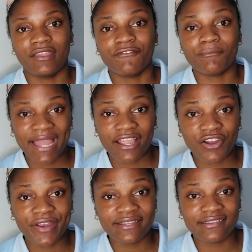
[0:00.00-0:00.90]
if my
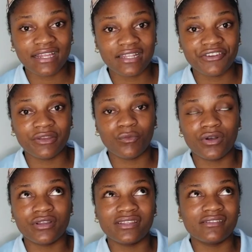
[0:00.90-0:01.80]
current salary
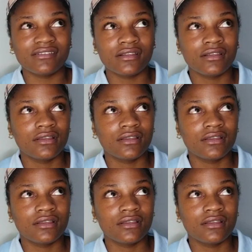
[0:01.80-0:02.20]
was,